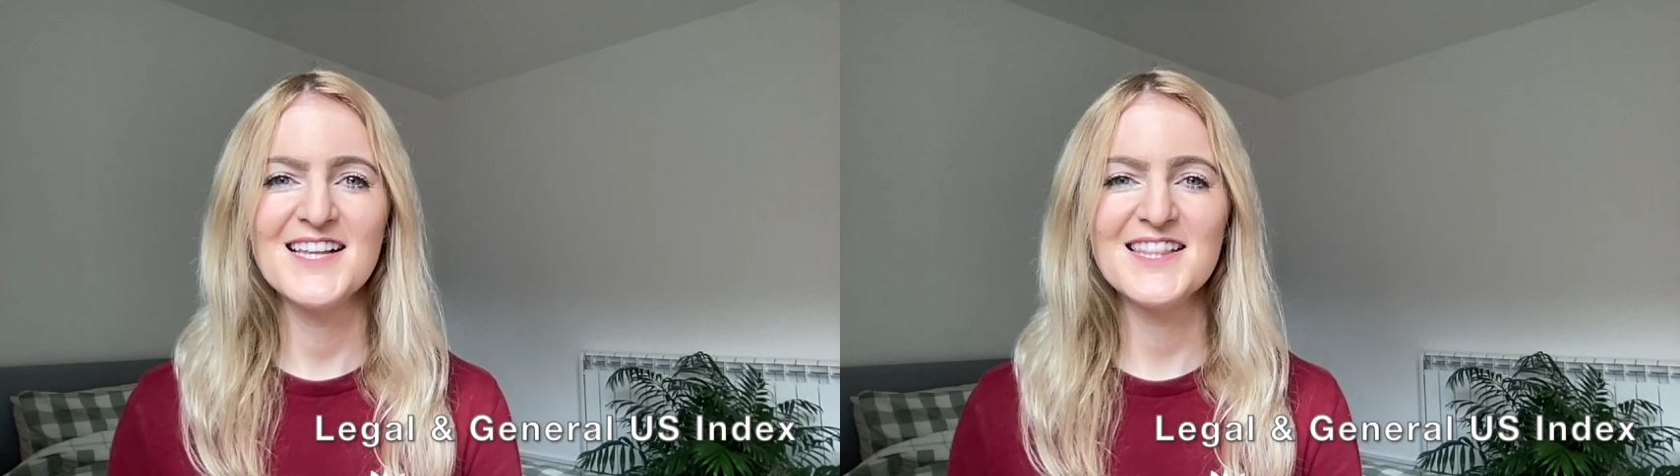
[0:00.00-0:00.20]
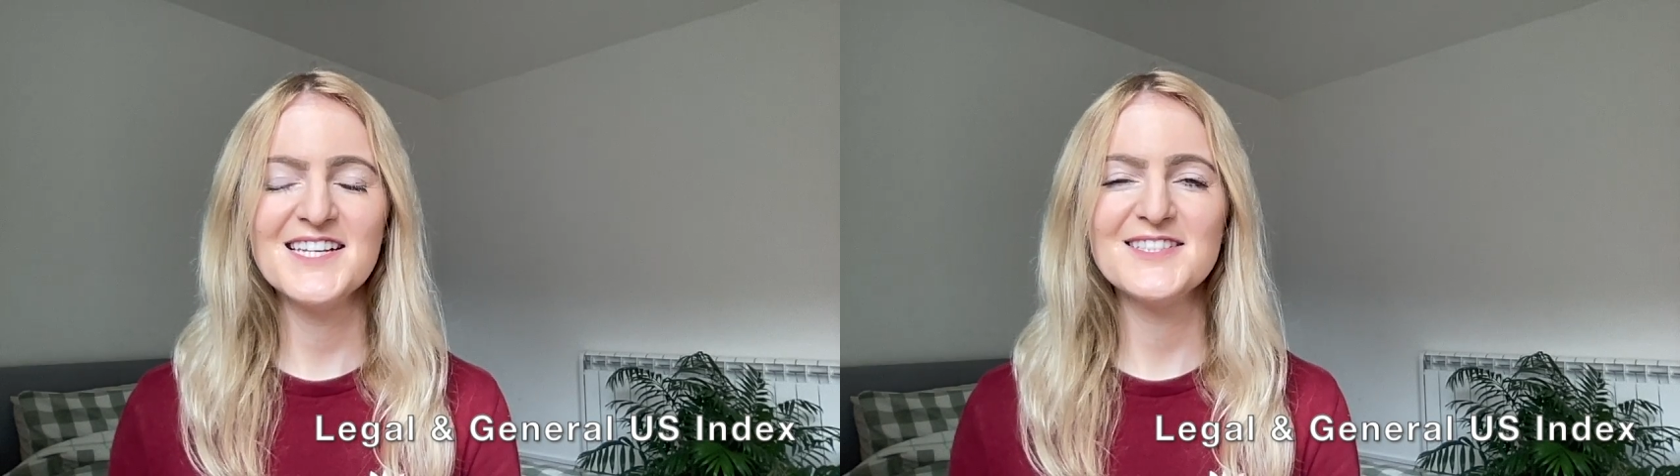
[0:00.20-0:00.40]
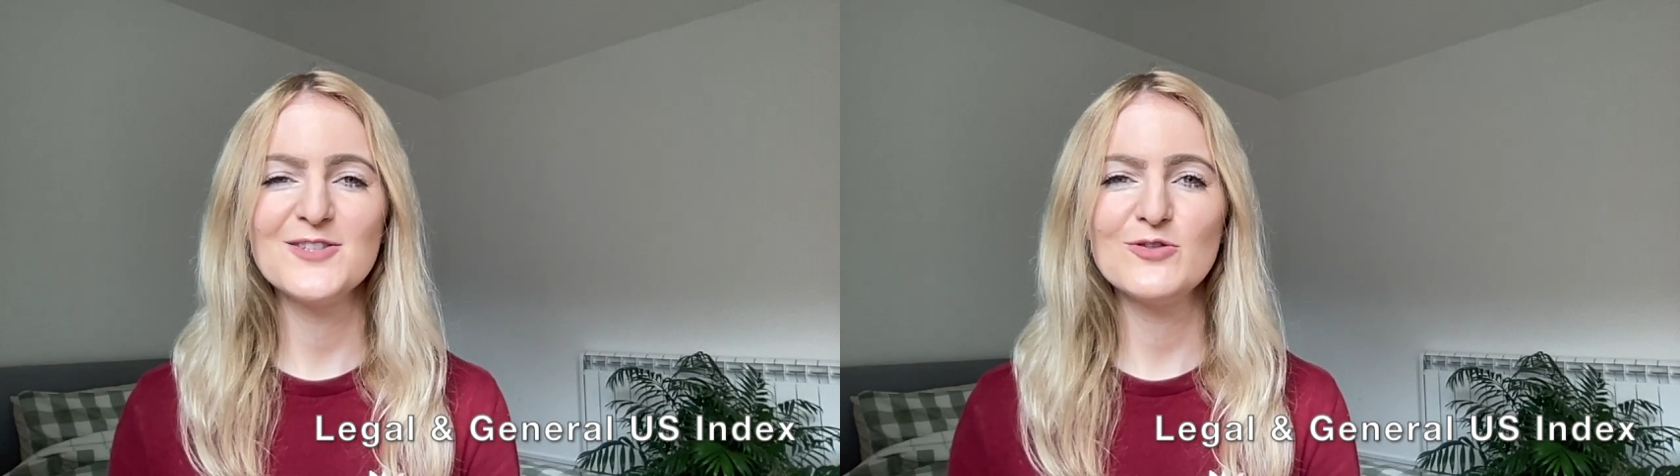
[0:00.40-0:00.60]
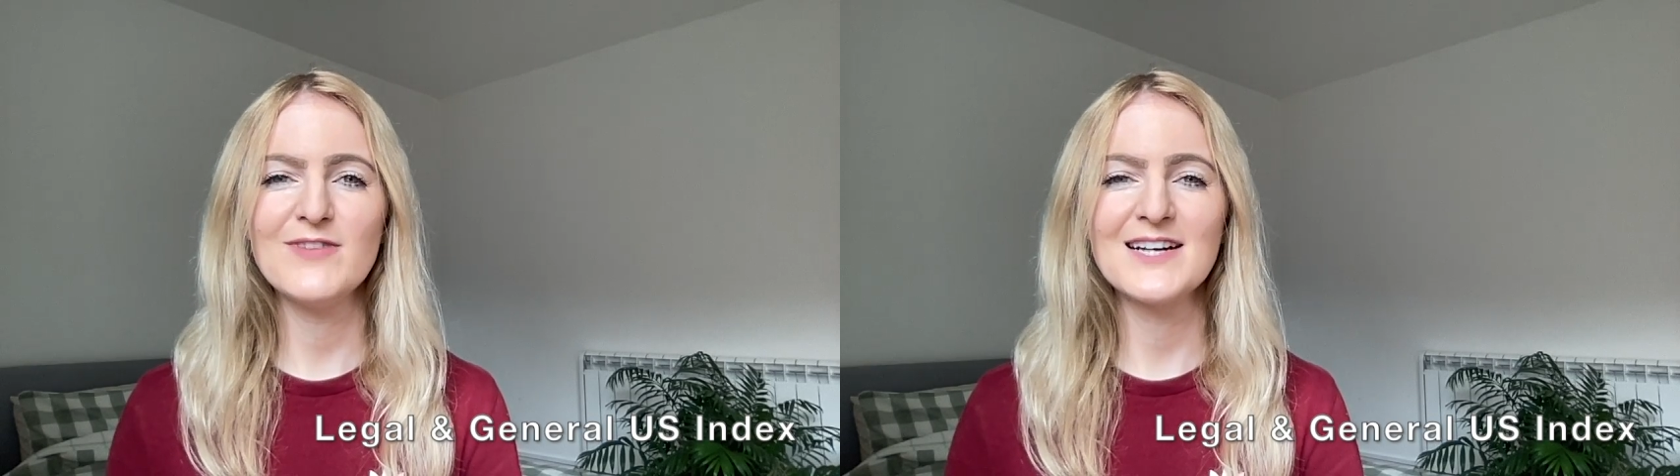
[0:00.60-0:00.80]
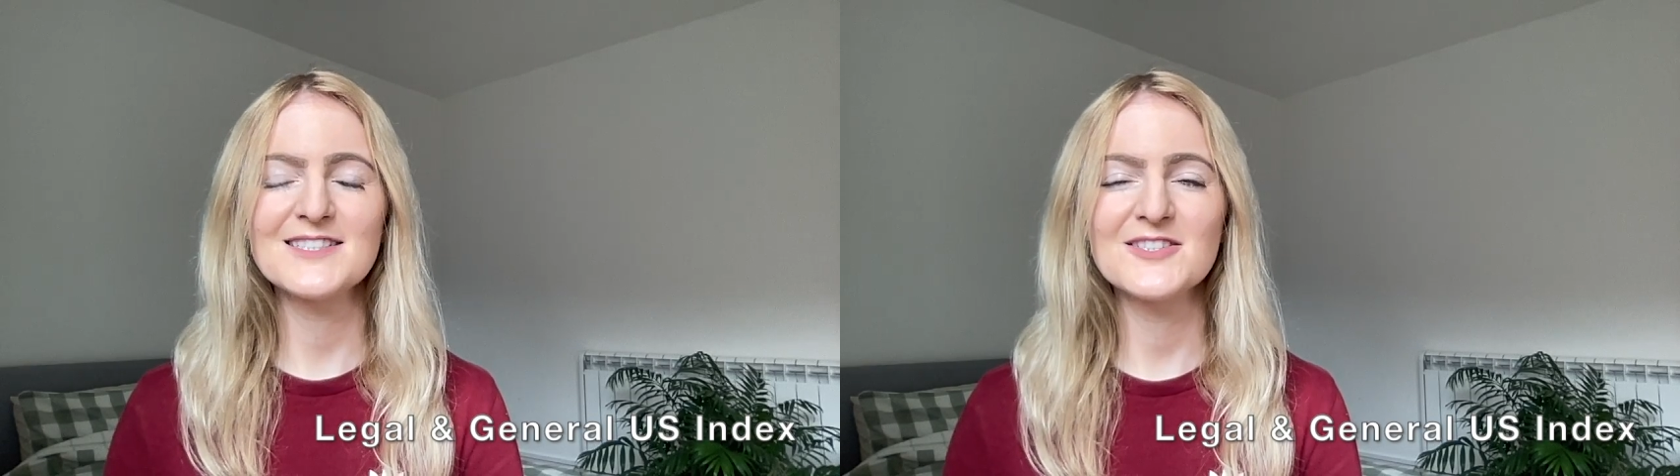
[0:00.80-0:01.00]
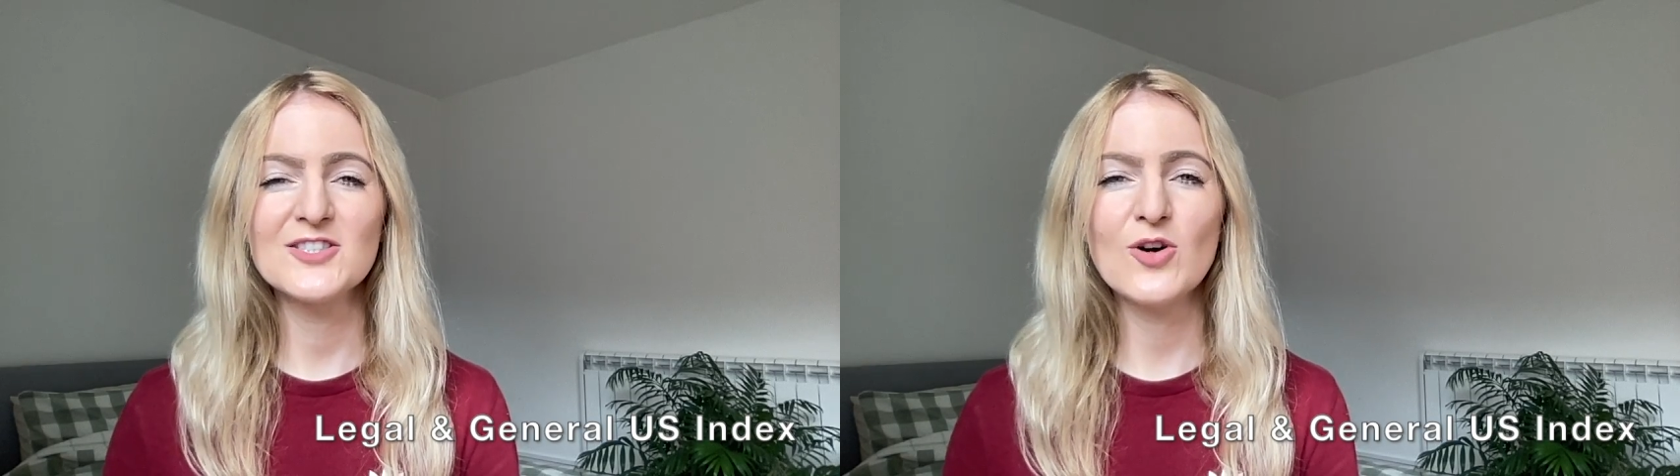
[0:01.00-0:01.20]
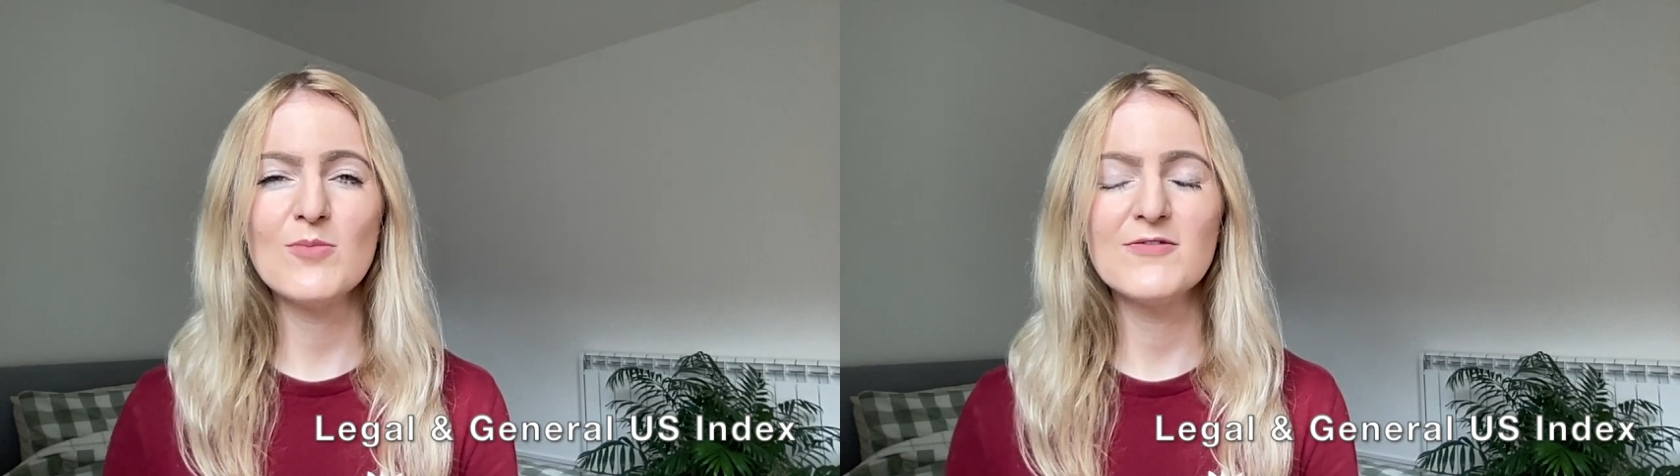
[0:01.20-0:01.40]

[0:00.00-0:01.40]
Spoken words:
This tracks the top